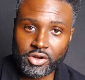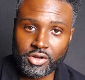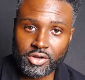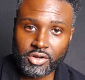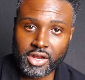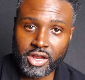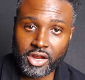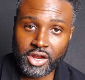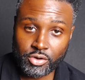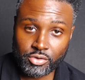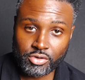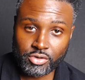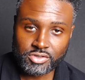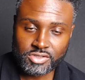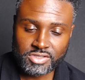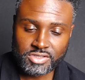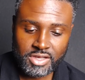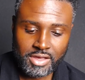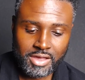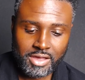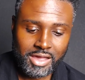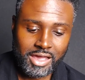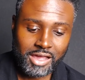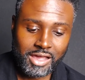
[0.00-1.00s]
errors.
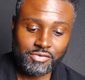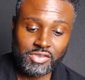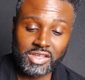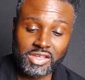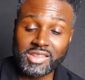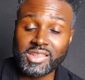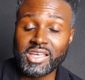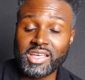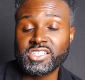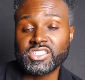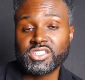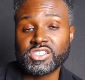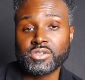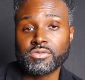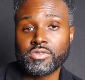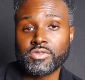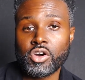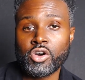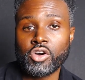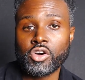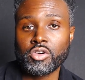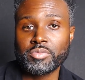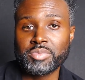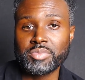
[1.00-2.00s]
And then they should have
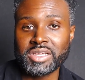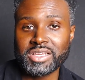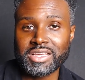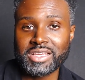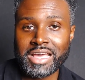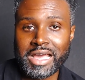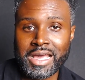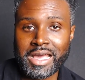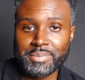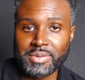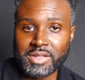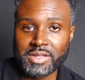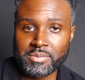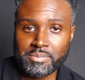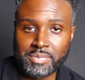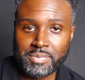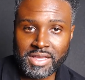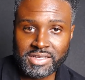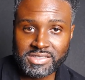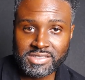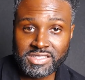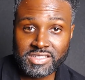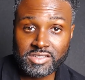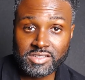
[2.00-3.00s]
all been copied and
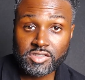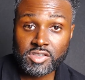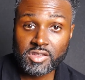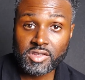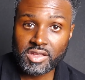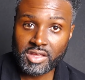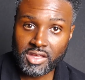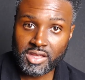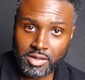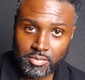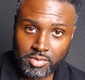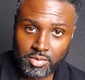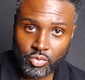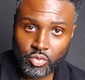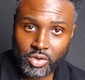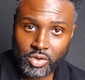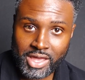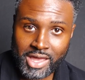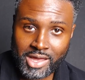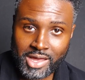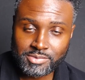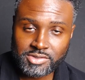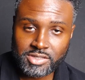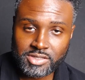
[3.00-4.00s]
pasted into the Hemingway
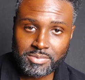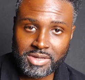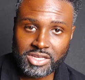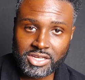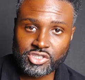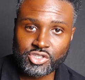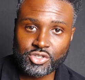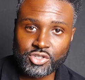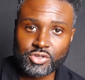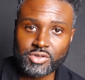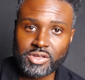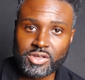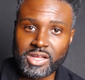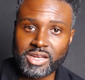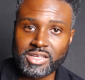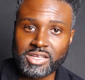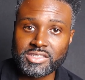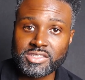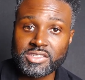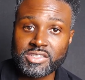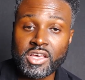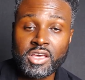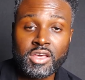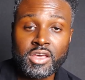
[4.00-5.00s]
app to make sure that
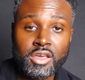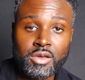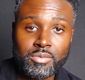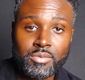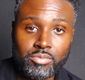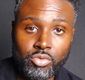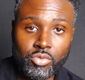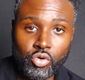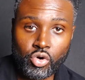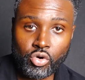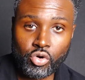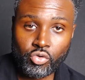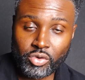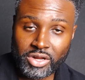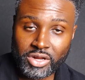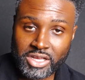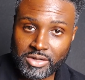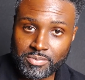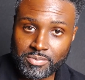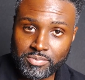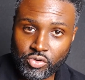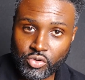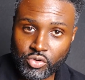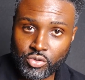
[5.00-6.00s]
it's more
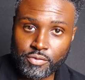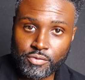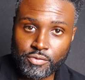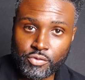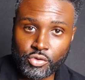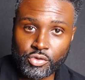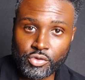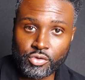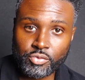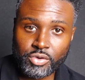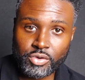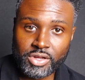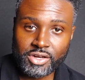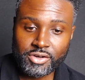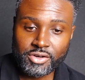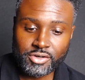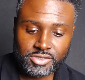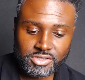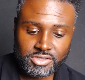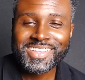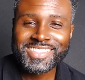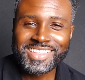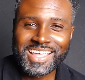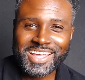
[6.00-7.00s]
readable for the readers,
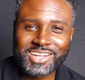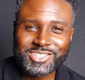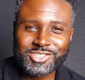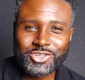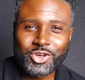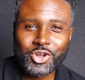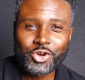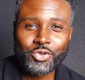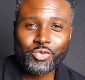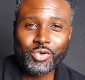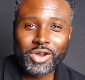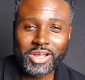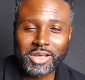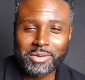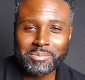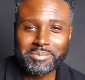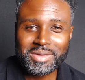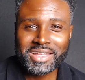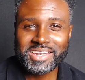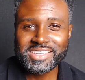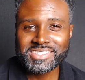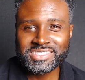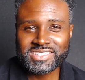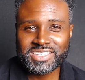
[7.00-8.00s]
that it's on a
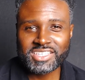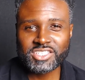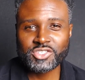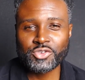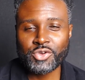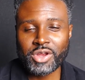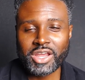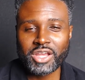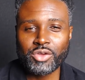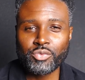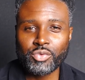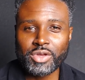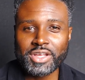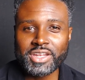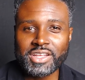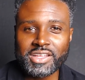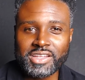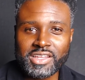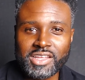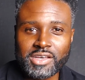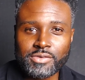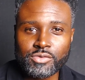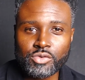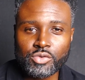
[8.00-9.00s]
recommended 6th grade reading
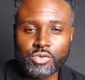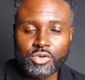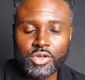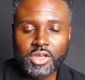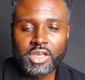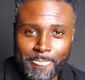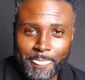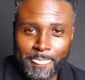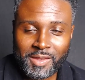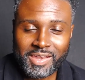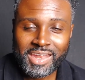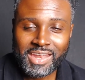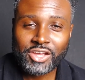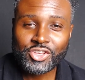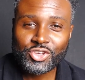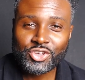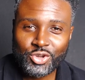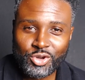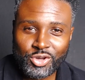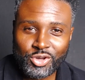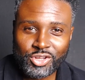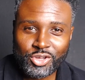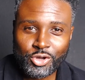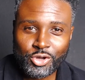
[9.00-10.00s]
level. Now you're
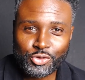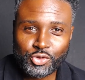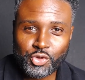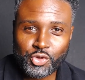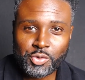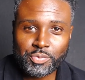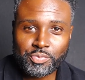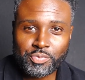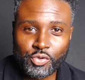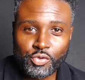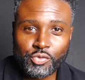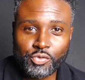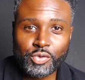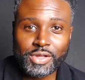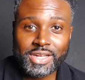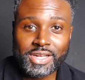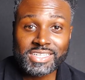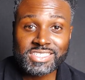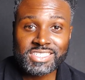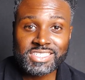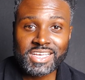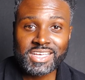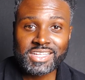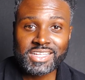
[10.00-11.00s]
going to go through the proofreading
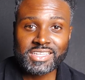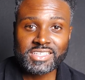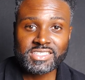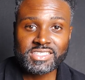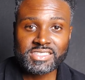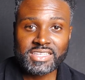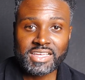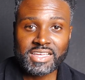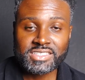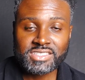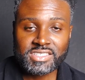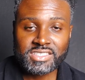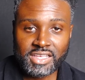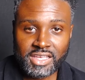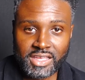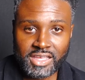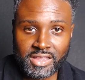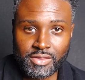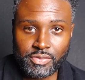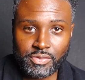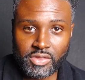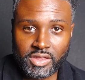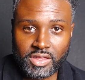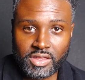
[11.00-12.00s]
checklist that's
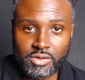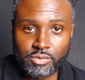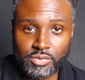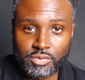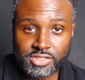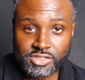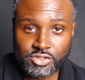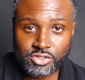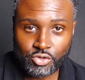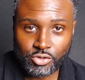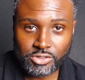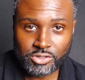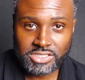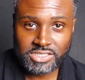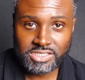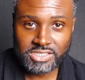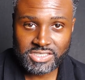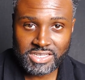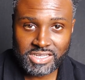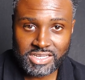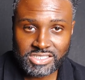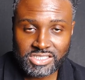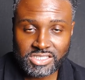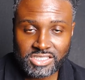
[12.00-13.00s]
in the resources
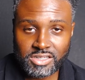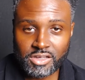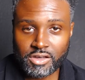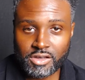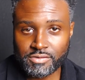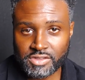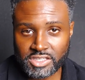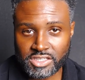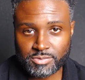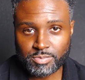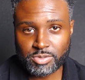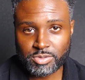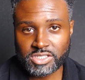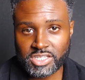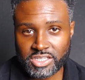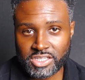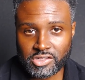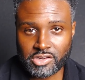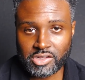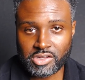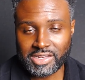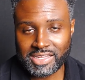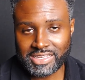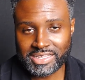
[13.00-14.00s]
section of this
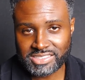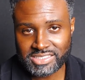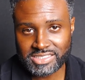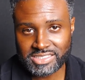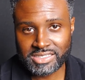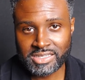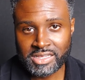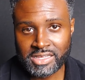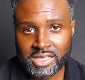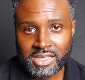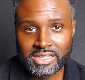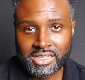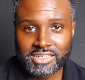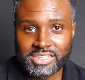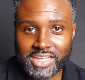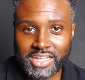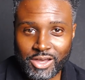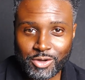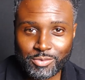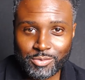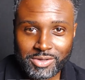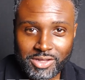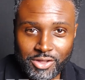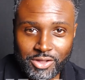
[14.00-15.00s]
particular lesson
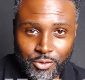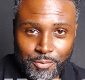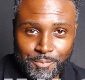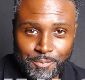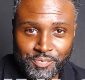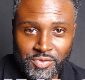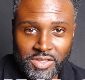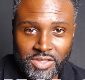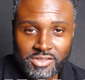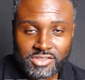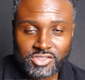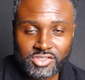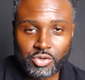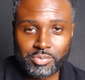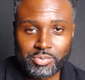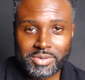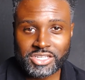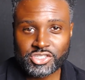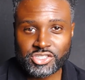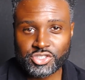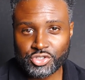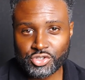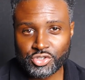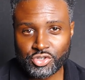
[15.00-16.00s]
down below. So make
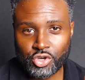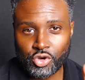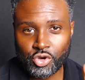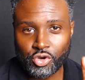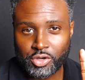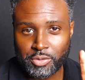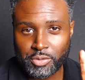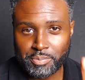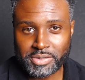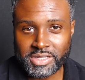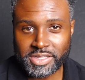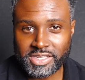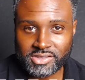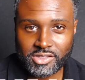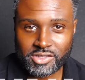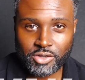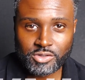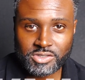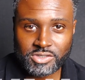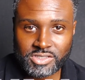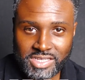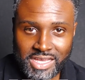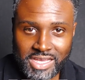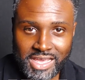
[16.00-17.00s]
sure you go complete
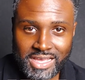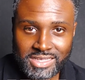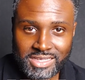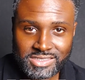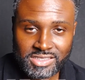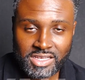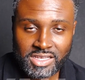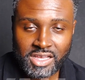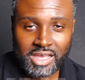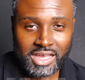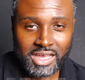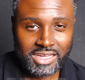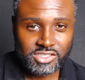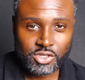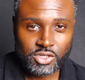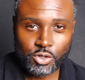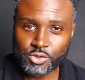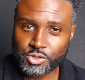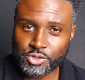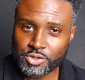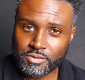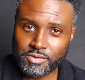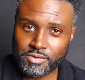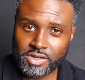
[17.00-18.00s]
those tasks. I told you
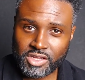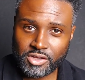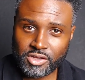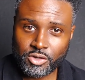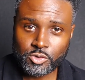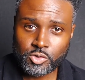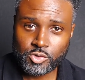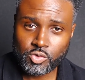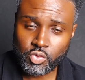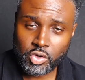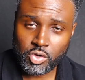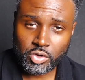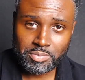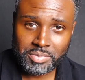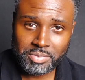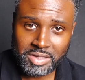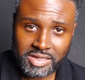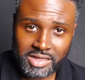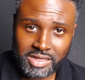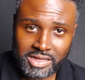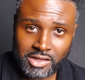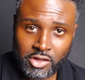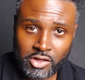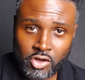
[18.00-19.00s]
the videos won't be
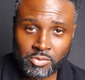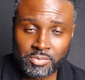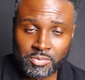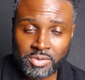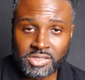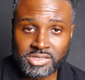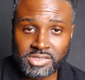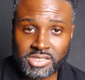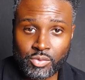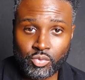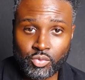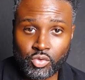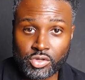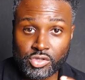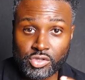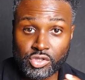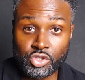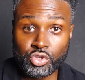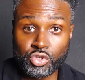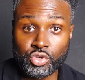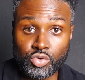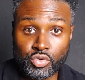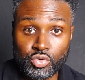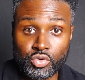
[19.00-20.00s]
that long because I want
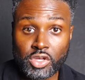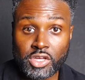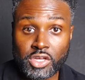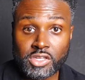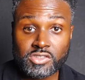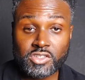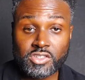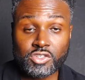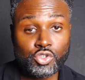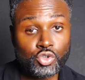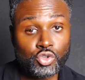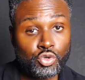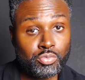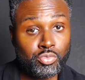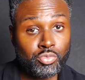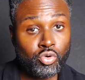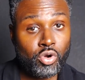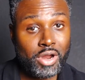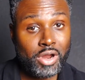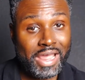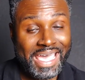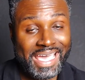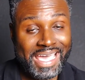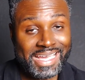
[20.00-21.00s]
you to do
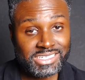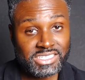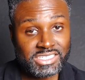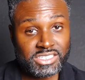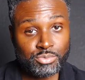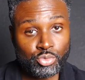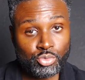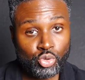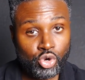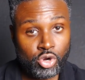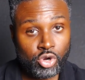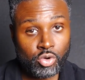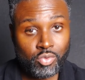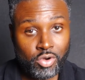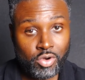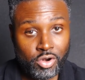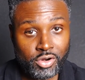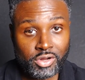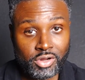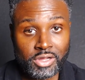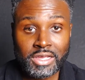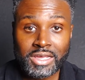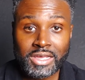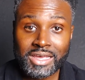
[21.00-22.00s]
more action, more work,
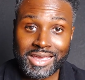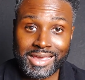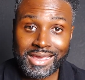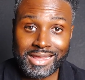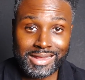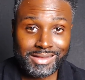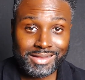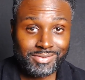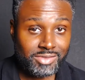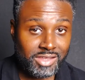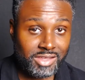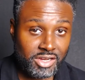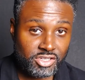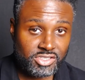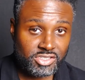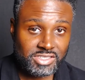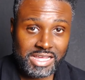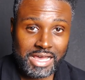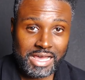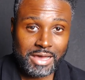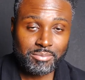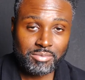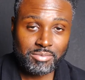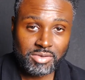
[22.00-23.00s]
and there's
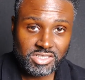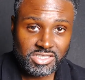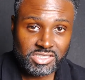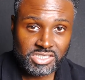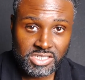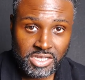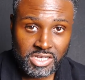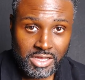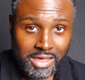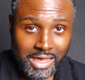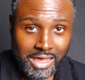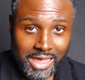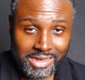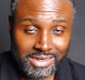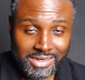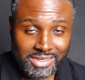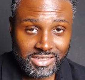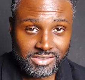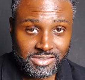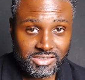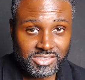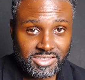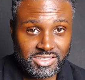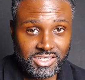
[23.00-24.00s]
not much I
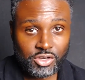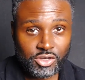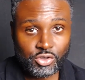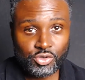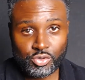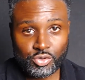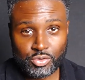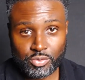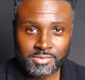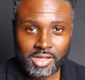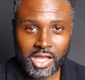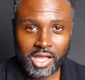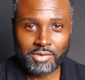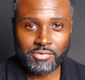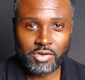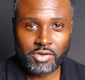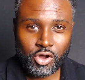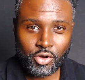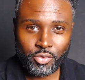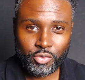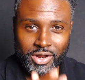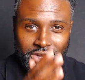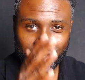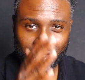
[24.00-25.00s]
need to tell you. I've
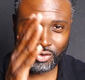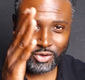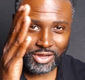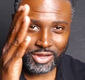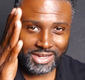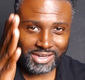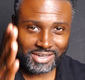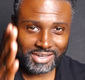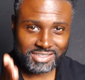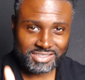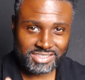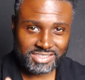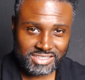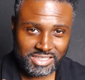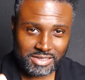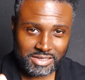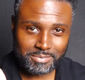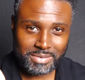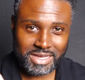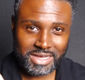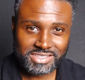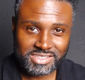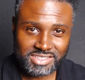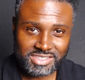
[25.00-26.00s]
already created a
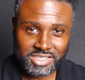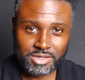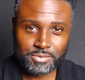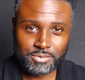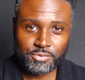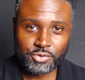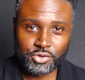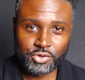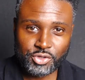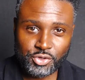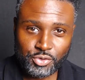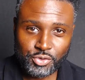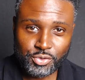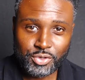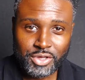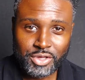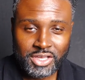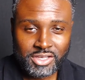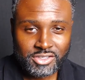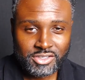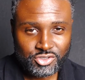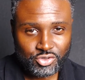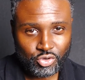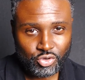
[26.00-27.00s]
step-by-step for you
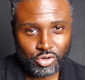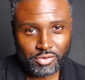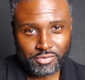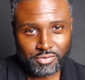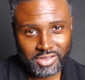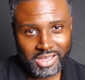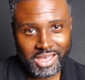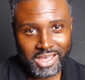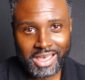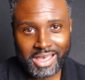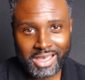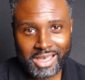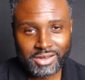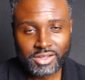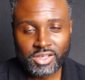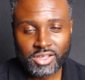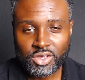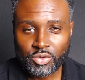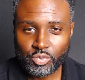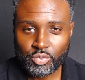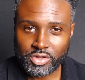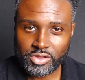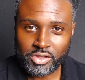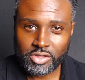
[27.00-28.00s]
sort of guide
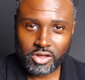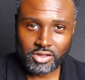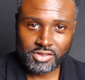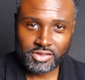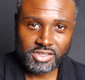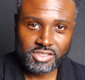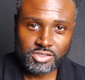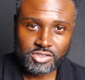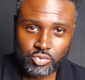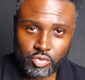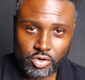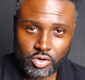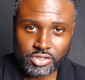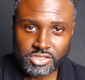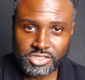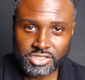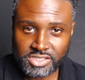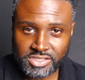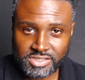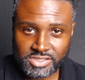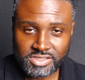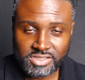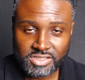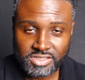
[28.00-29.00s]
with all these
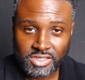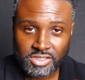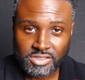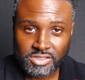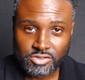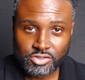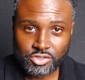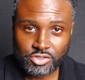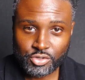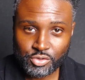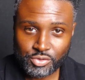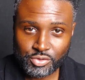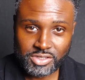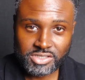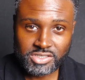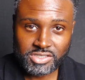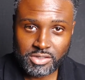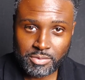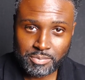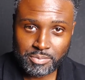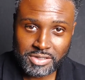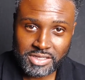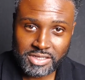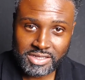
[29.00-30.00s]
worksheets to this
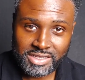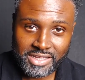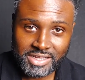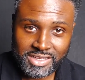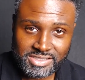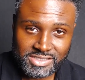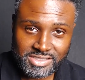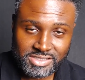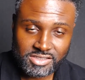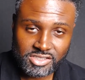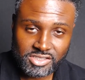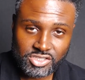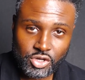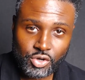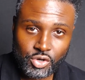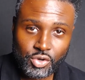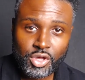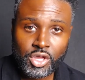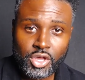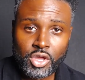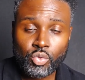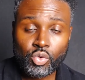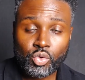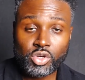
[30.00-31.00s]
complete lesson. So
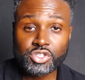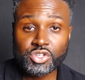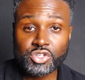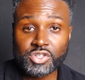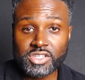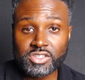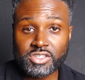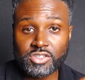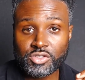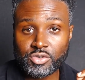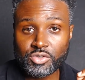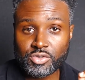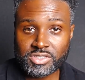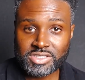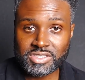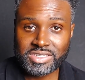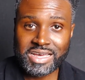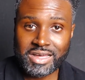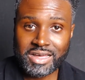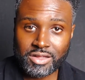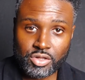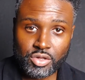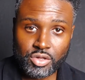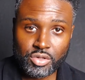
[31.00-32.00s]
what you need to do is
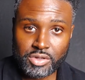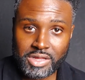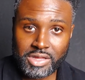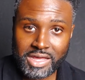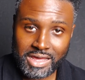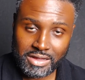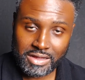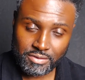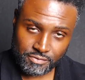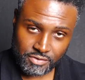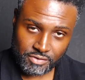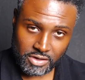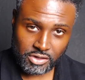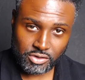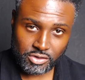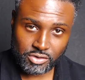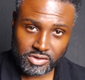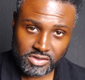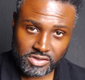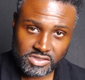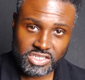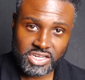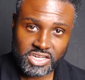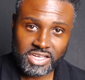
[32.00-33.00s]
download that, follow the
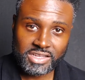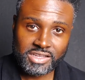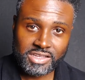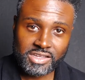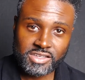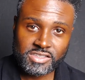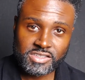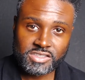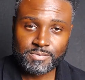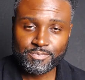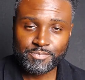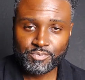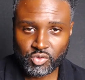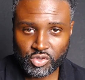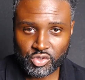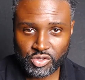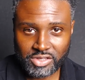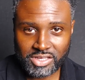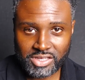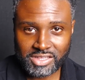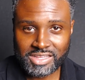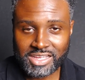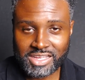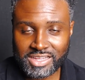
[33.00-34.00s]
checklist. When you
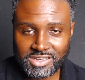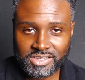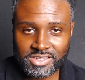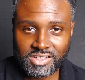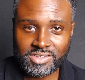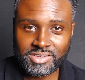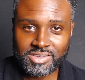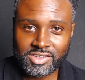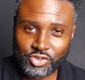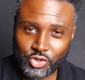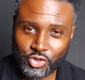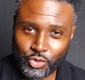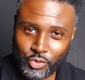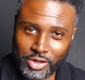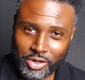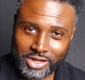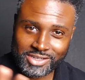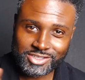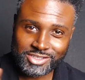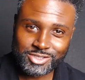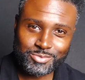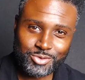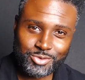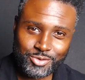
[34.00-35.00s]
get that done, then you're ready
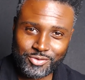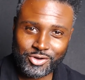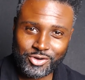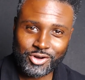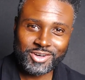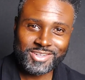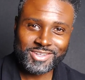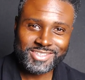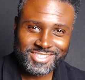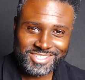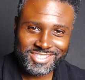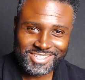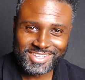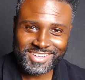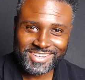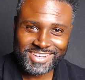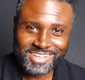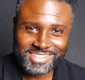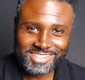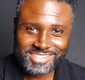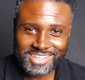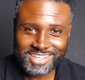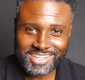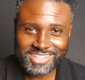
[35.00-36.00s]
to move on to the
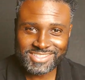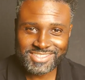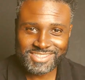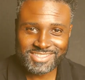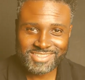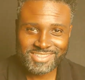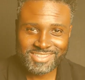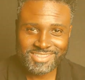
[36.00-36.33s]
next lesson.